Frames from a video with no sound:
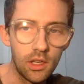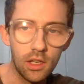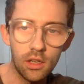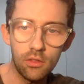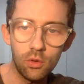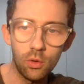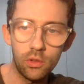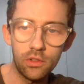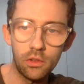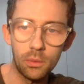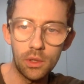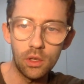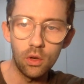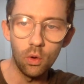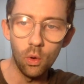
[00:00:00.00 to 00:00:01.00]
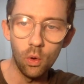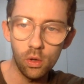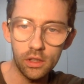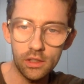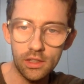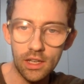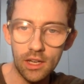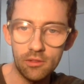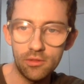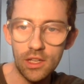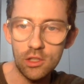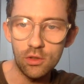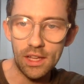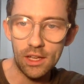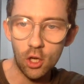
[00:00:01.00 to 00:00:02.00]
Of course, as we know, Auckland can't
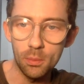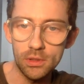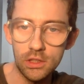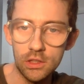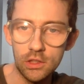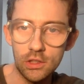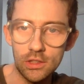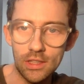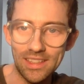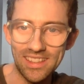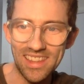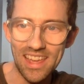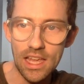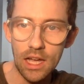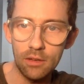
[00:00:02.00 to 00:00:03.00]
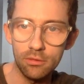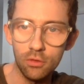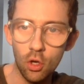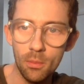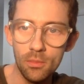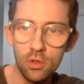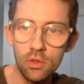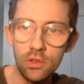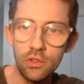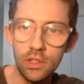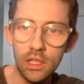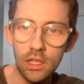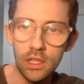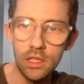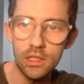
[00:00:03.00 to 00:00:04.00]
feature in that competition as they are from New
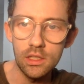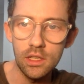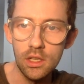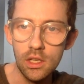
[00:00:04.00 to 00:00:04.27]
Zealand.